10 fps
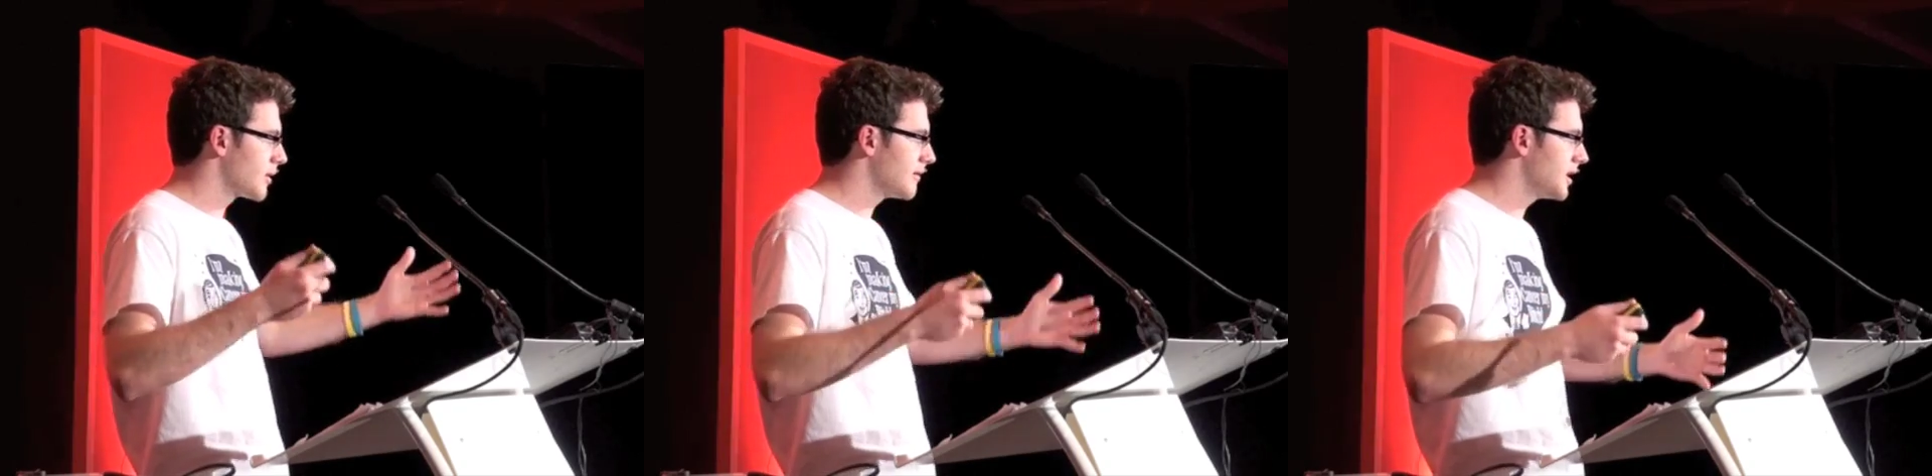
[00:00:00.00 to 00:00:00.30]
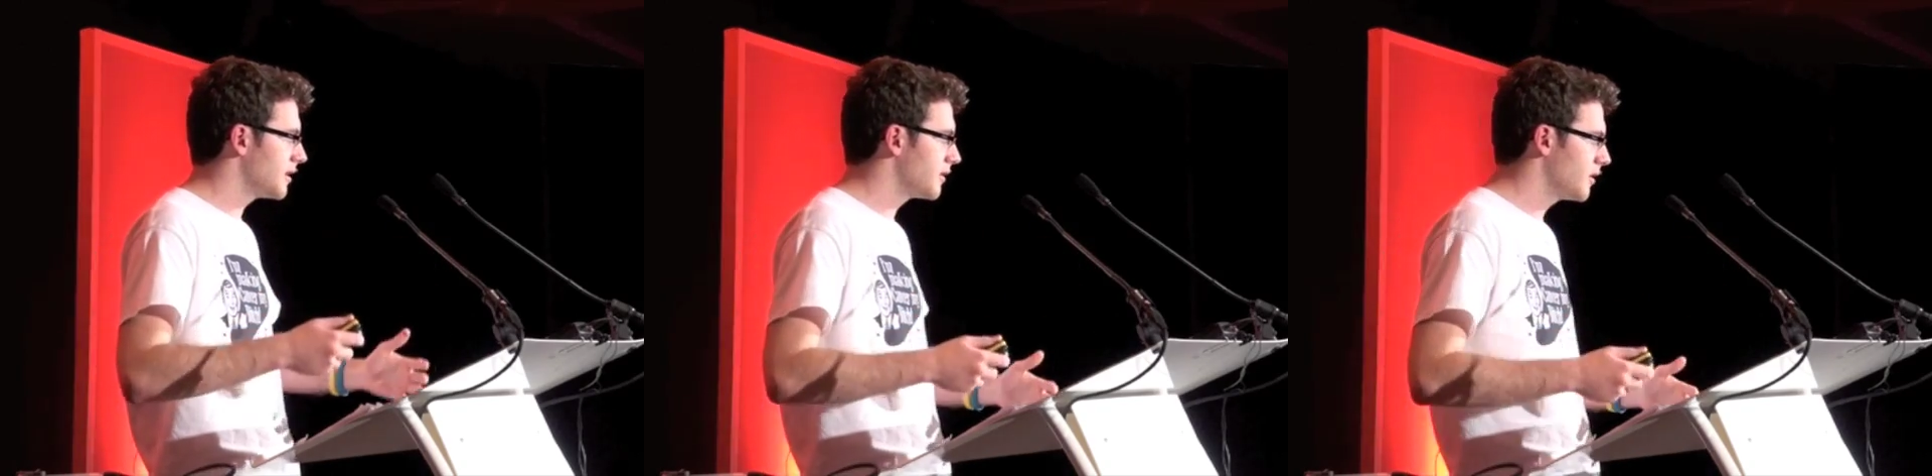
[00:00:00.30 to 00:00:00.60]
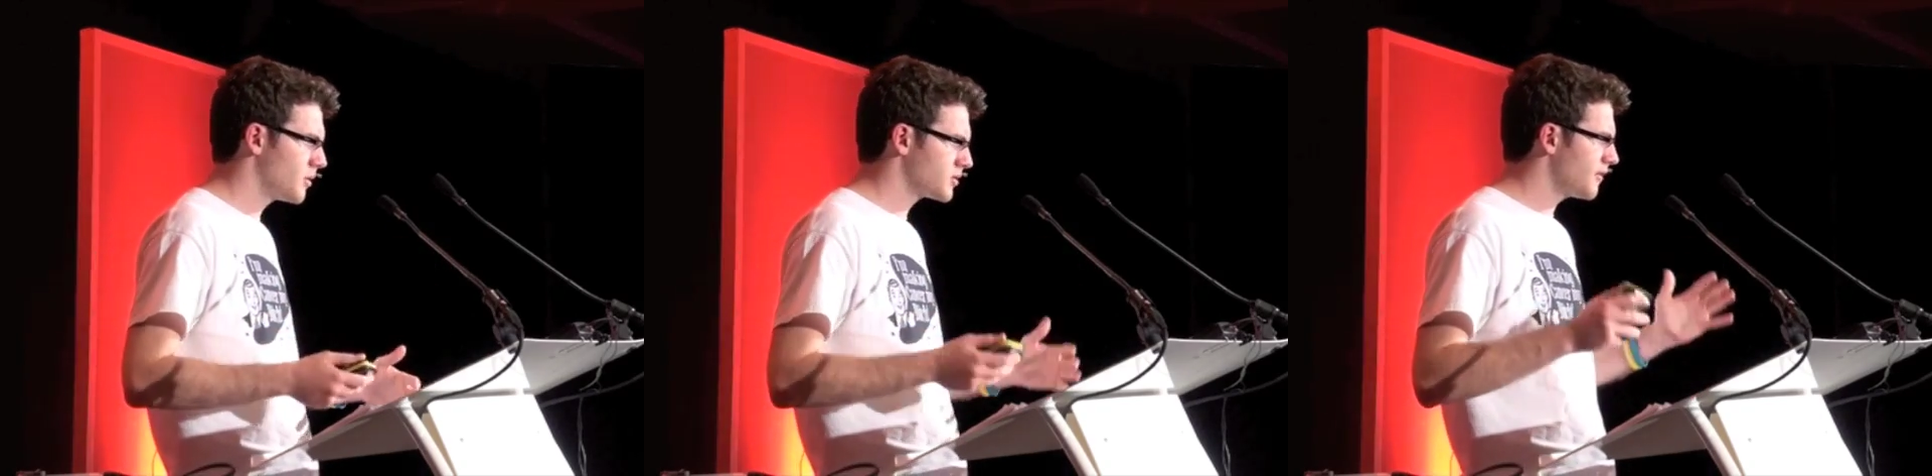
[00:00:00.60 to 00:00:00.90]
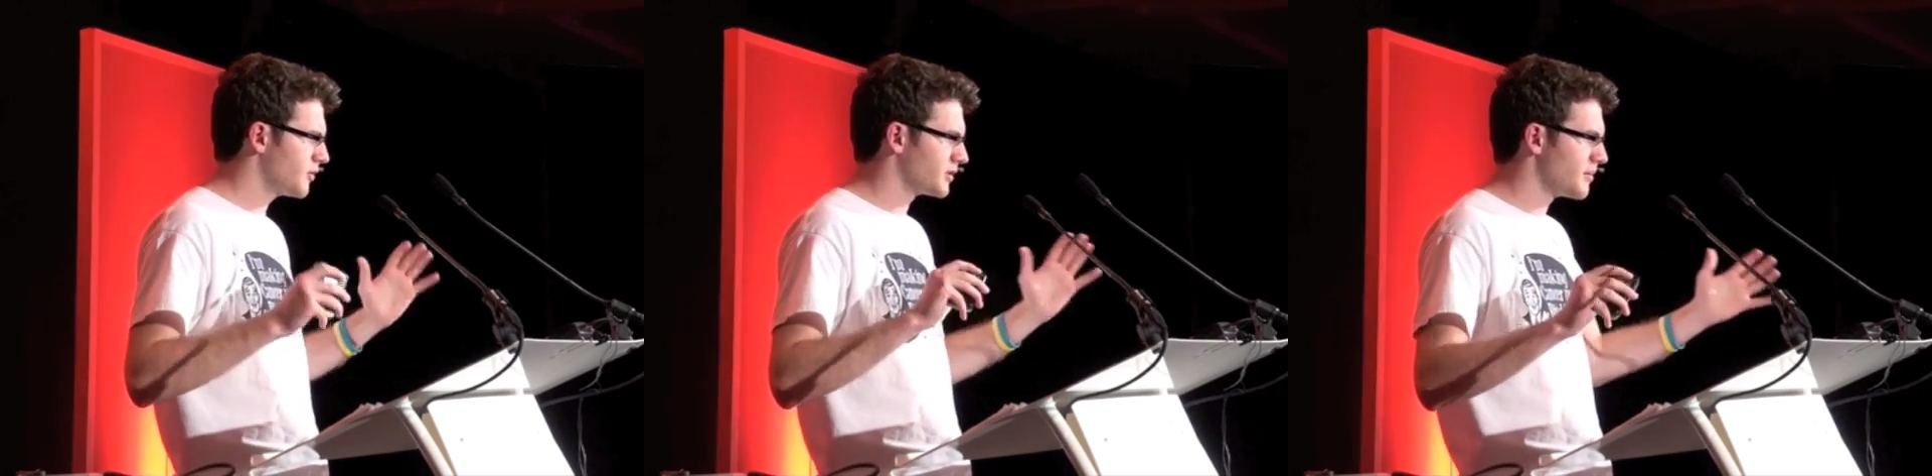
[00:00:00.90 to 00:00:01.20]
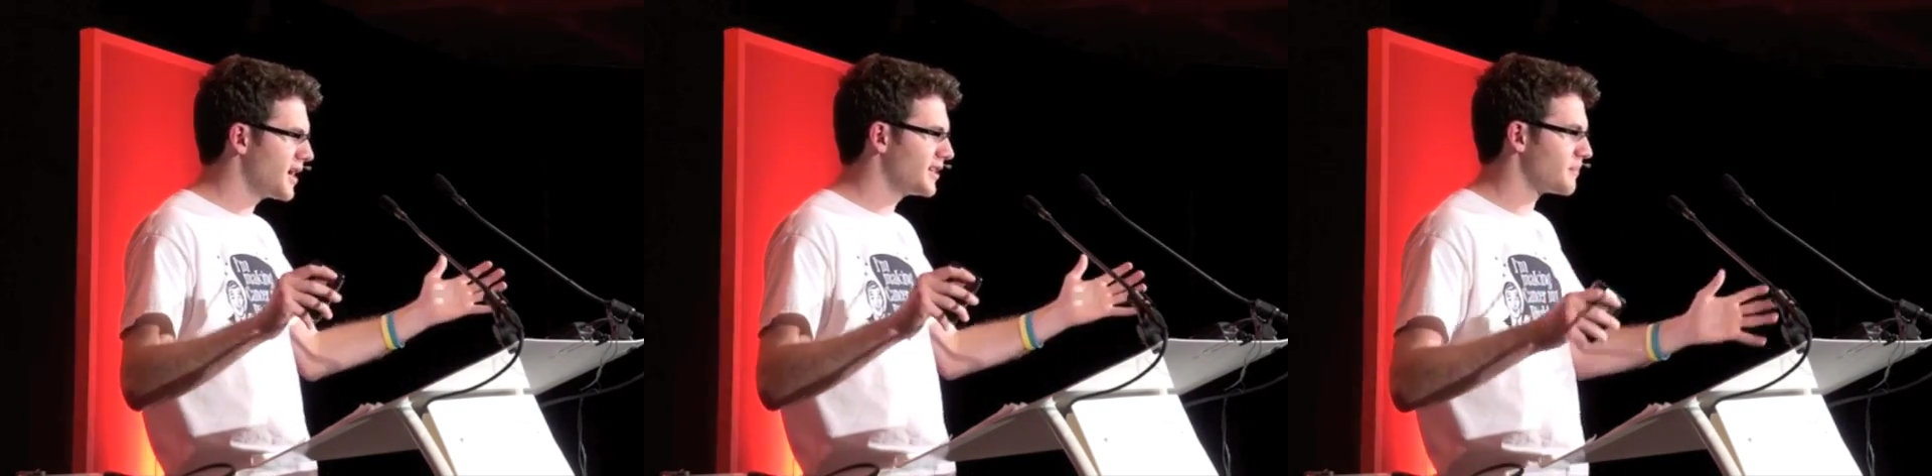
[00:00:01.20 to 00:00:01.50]
where I live, which I thought was
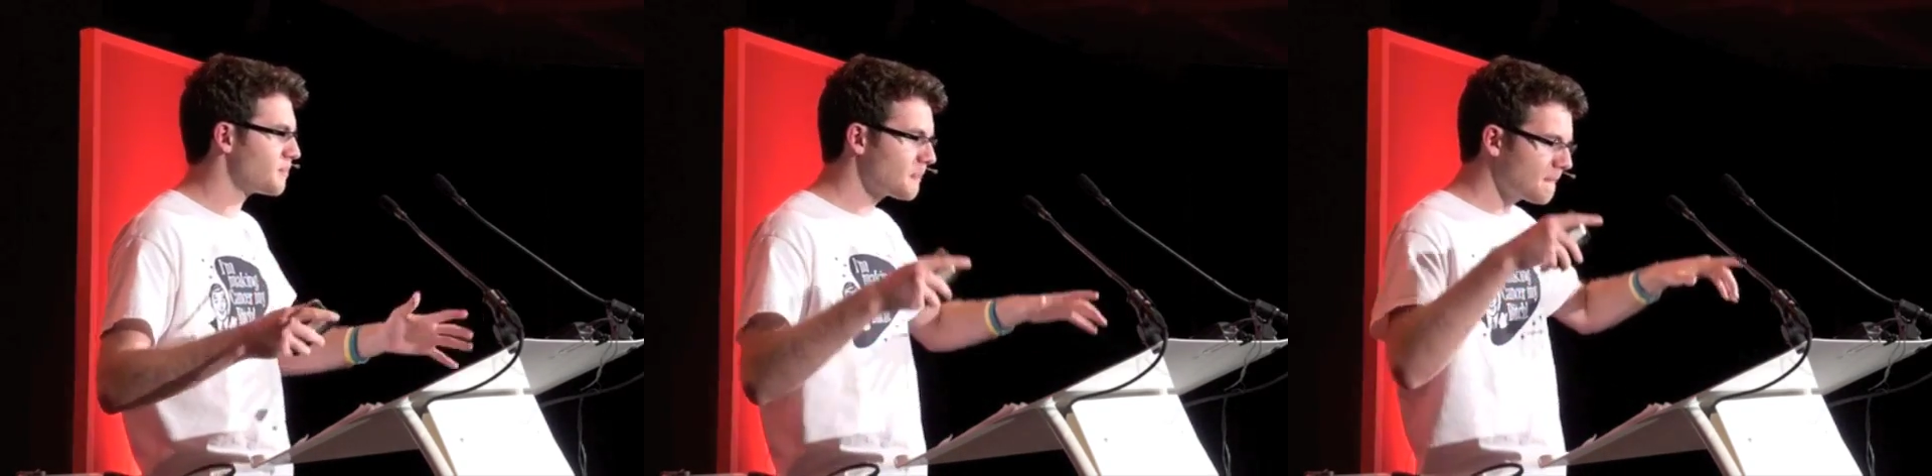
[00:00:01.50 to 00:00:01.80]
amazing.